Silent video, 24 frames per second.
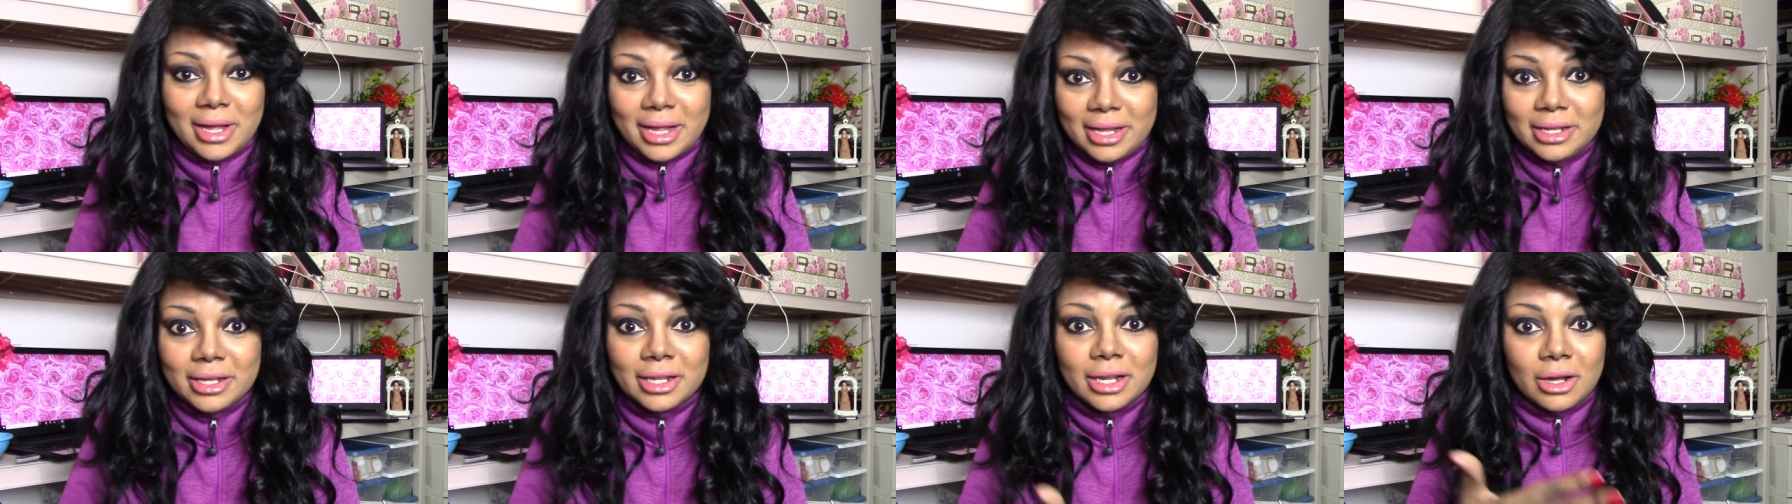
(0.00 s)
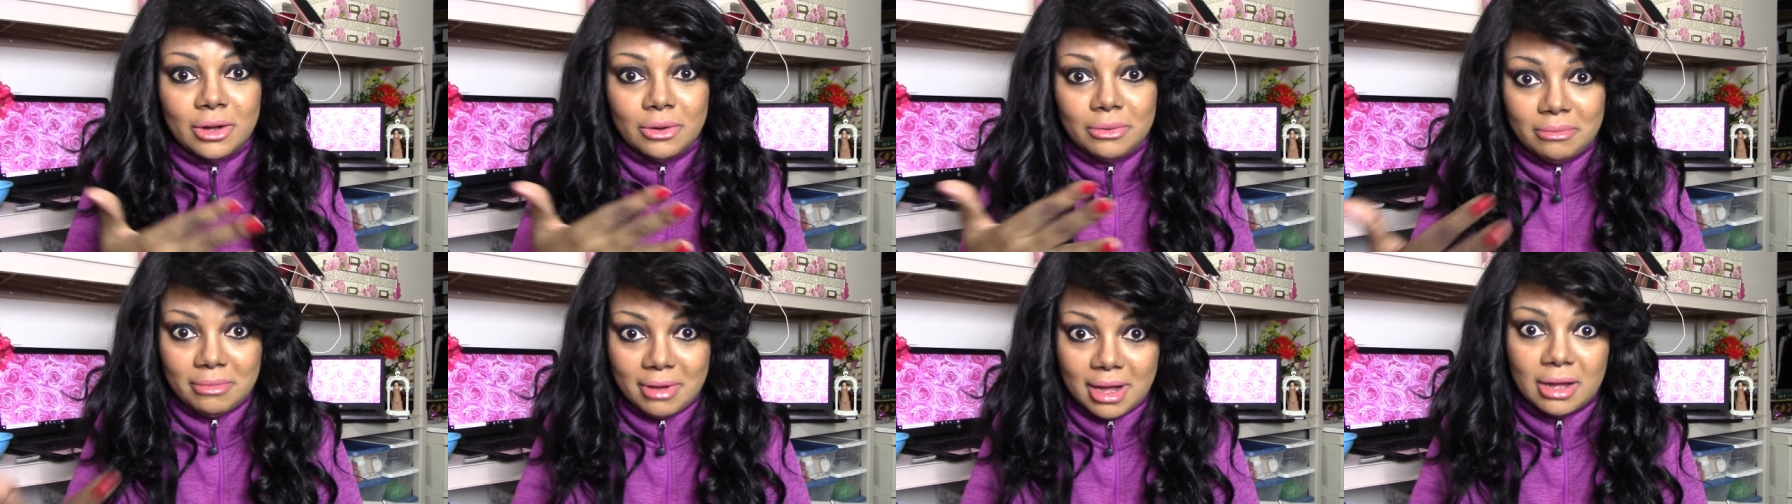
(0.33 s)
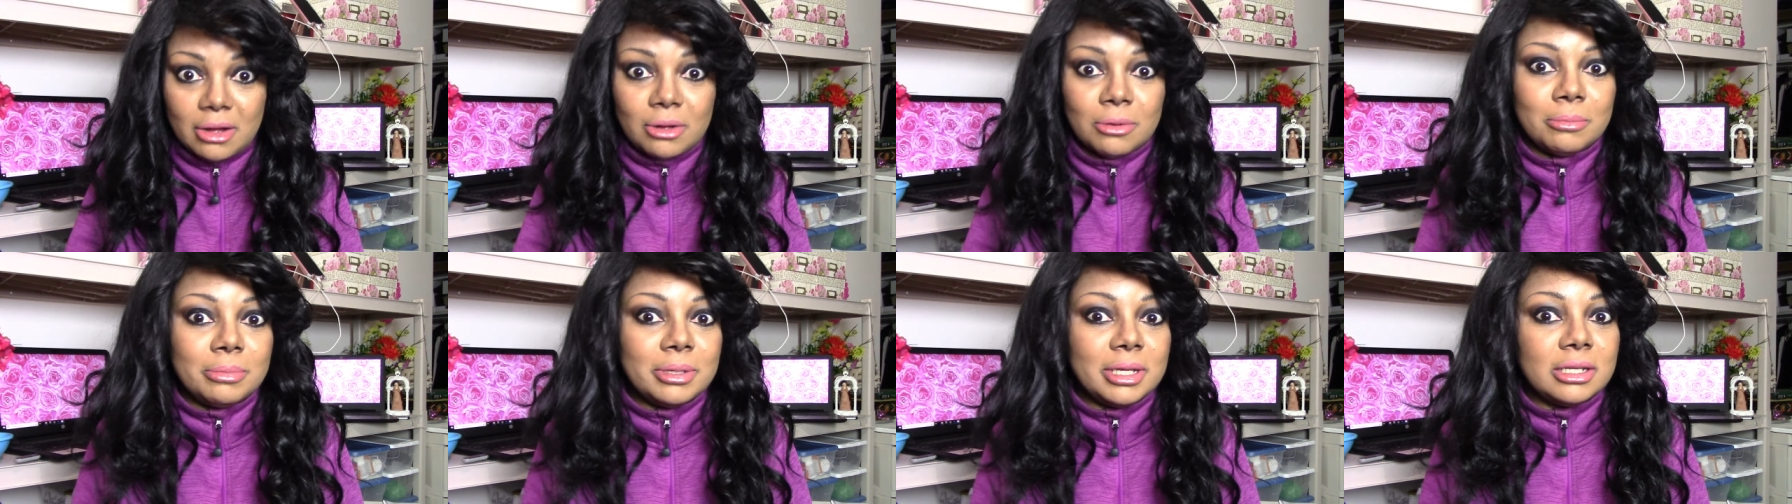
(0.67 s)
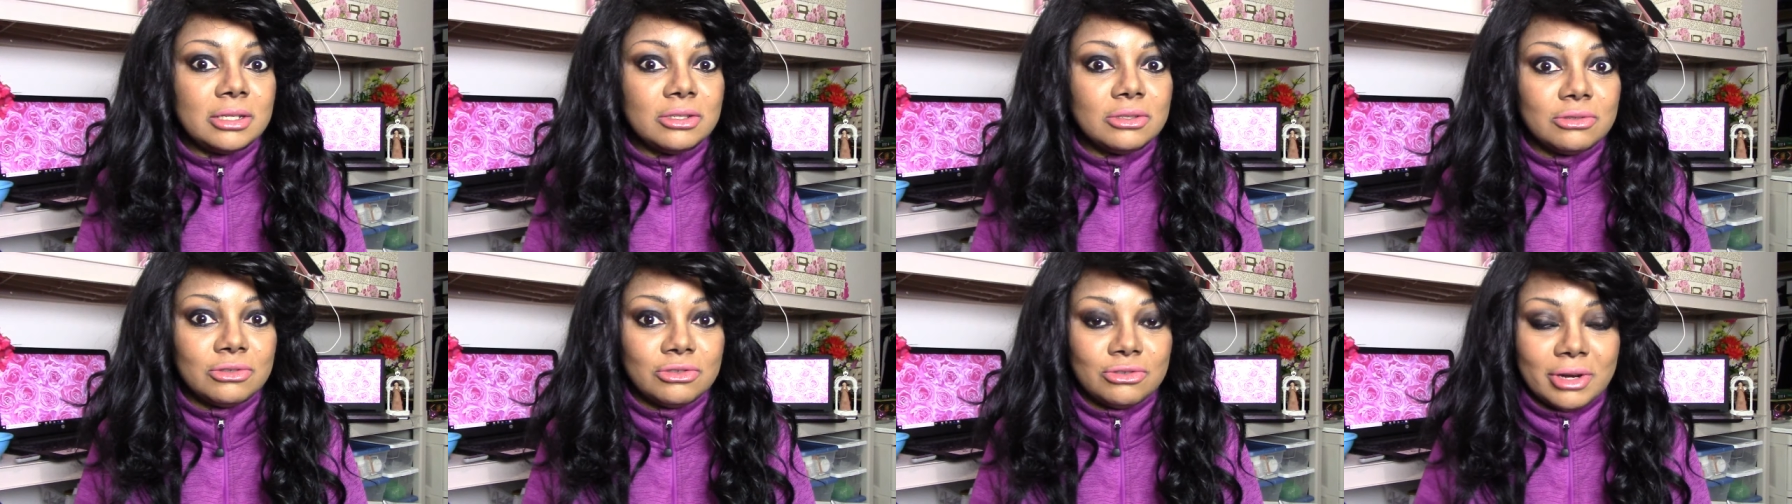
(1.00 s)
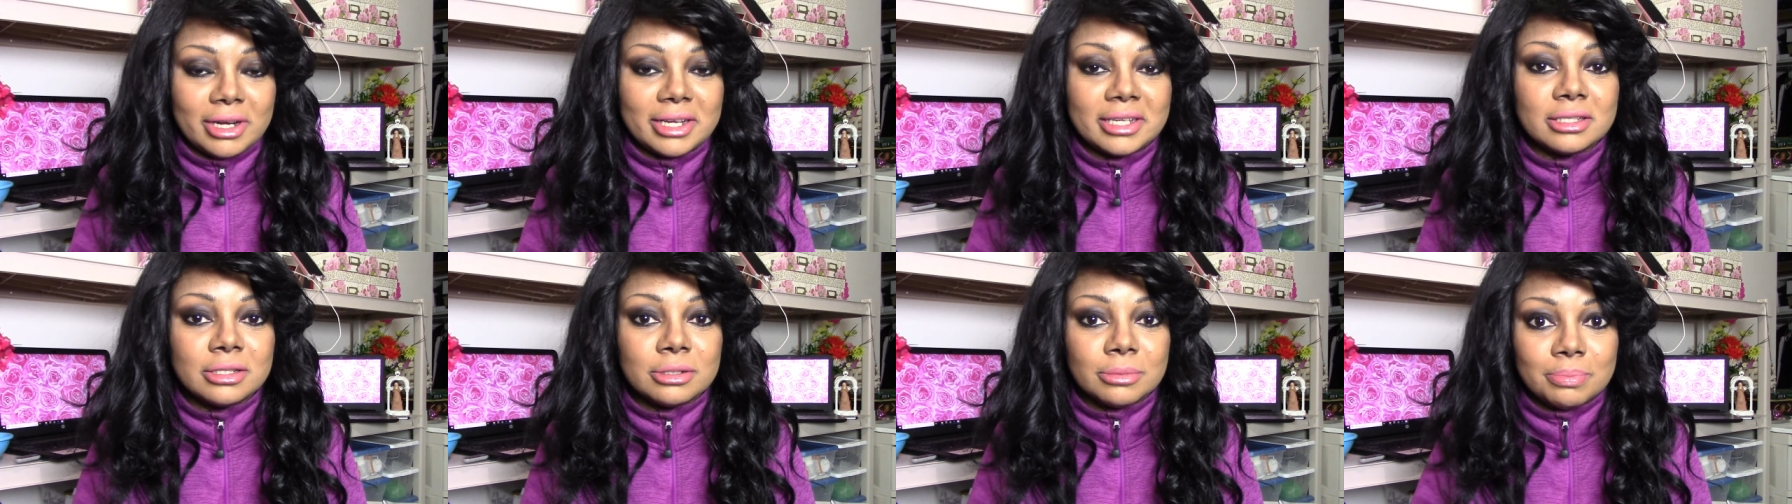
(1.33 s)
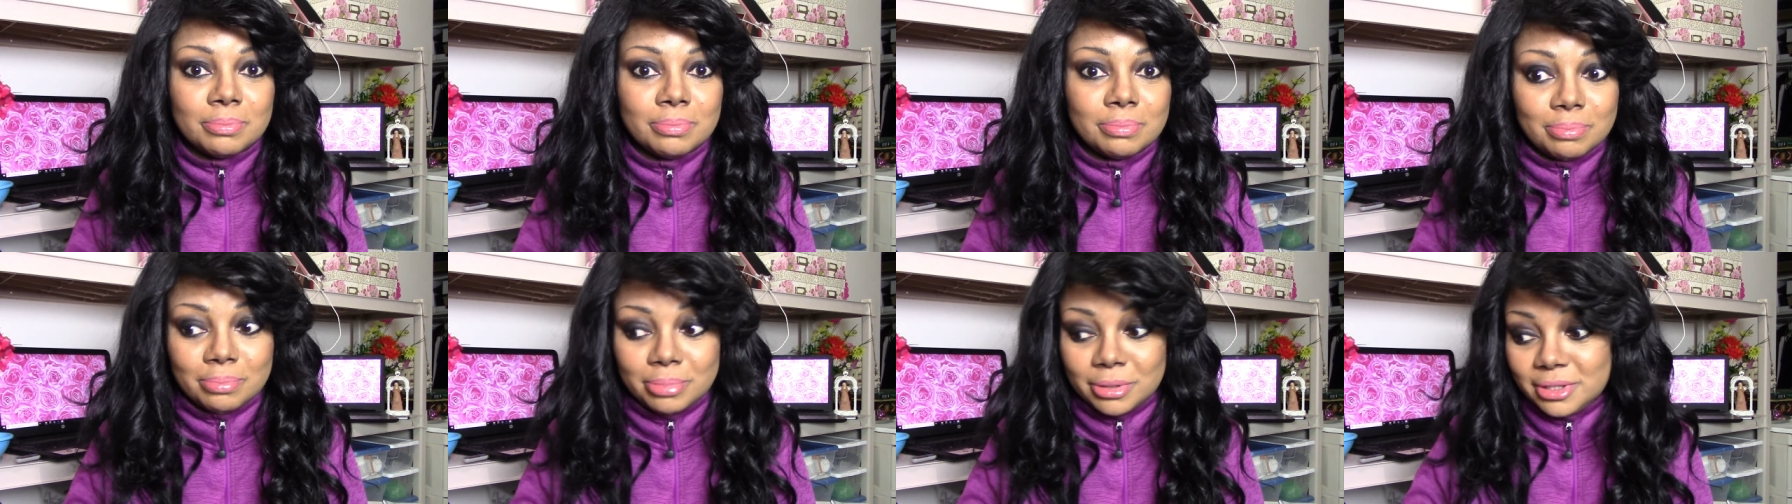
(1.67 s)
you know, I'll be trying to
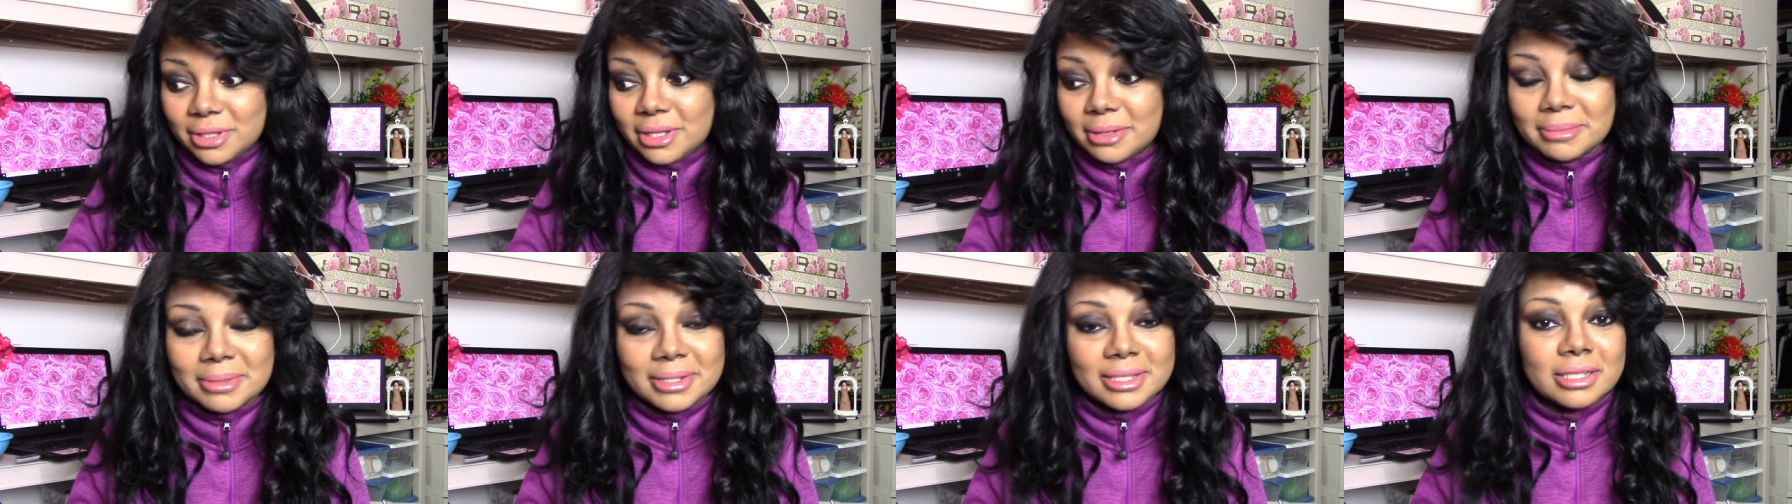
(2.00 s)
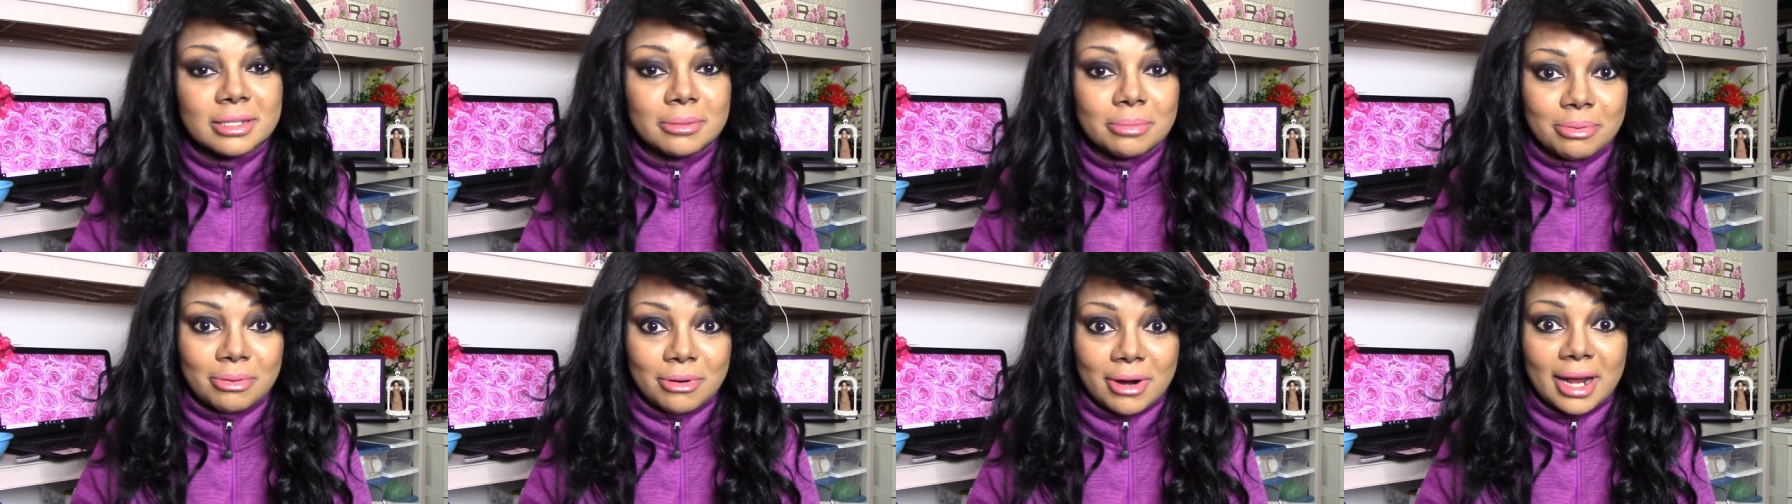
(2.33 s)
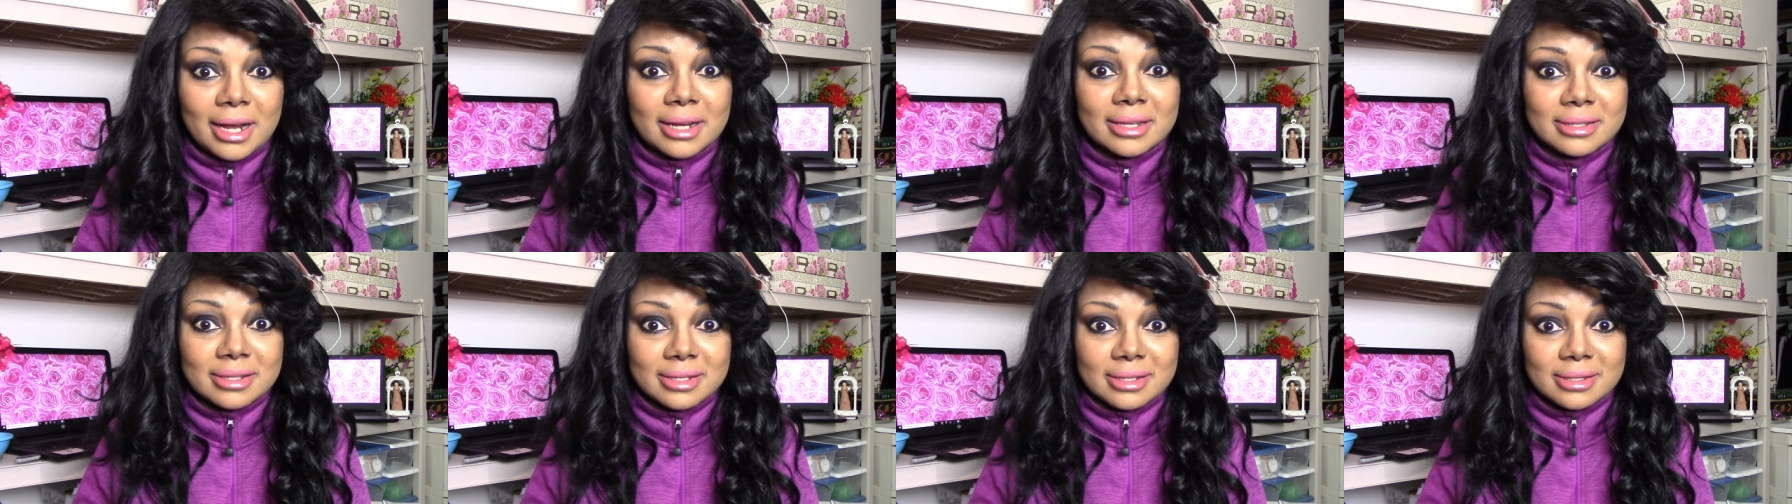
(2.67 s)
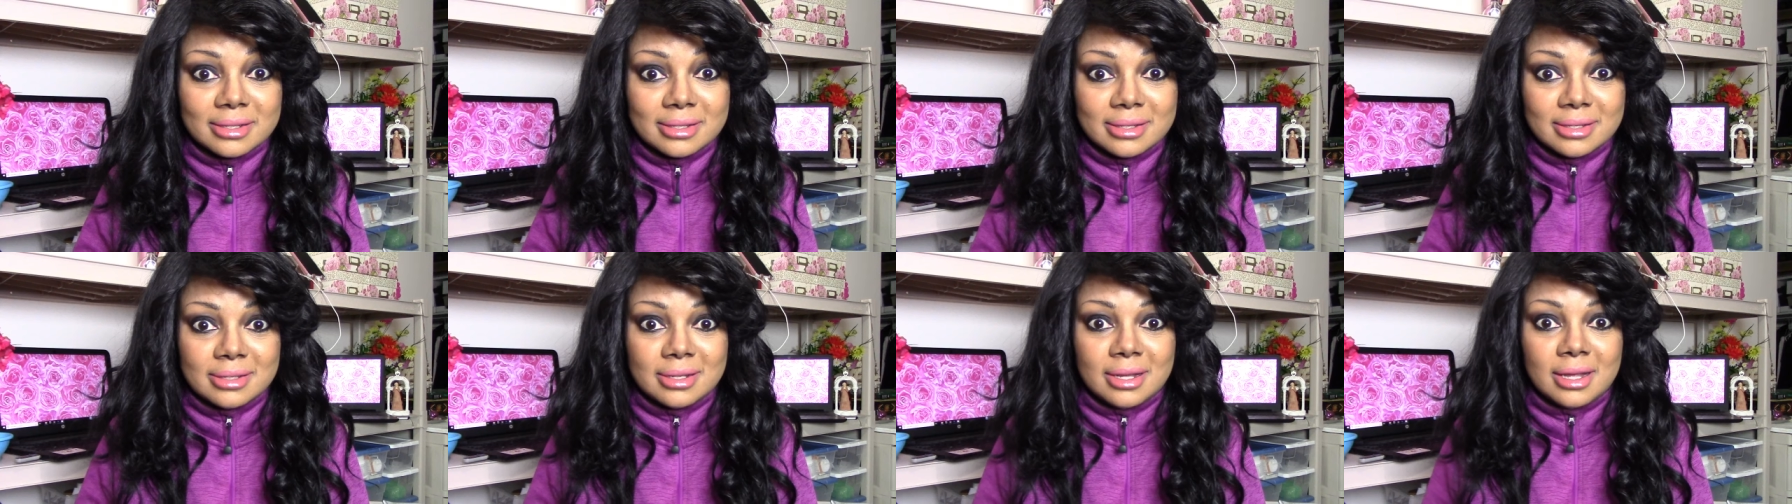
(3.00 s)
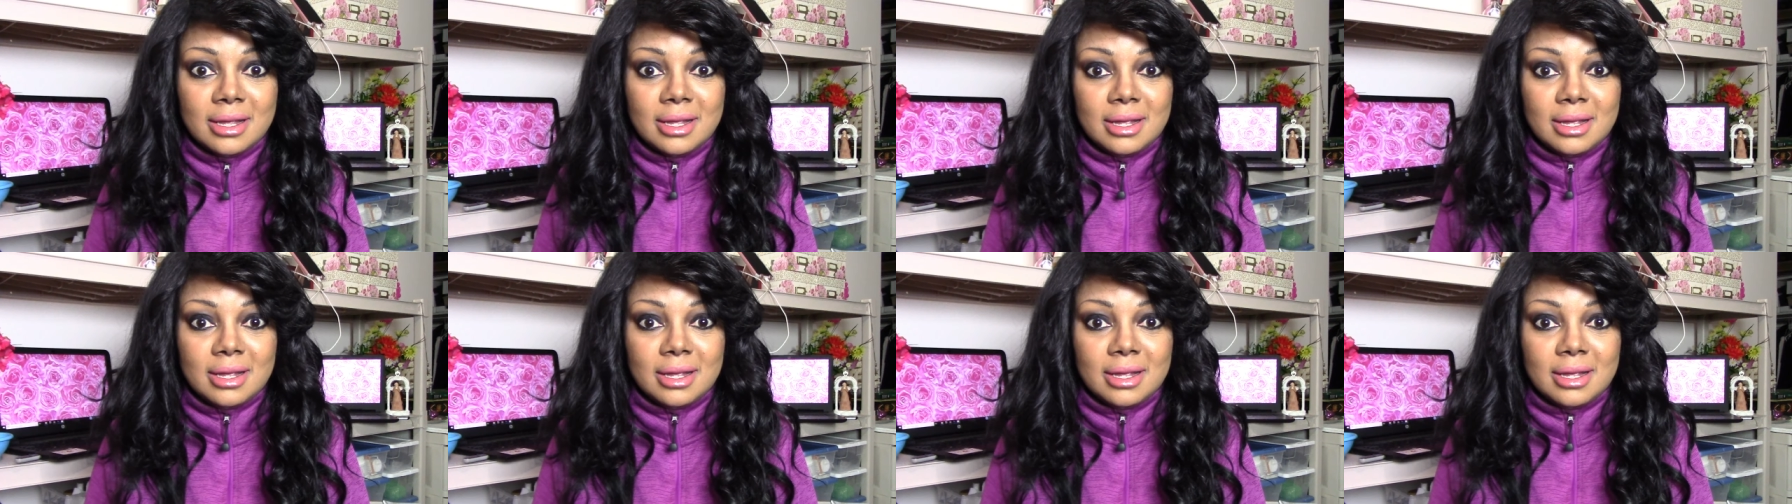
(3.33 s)
put them into practice.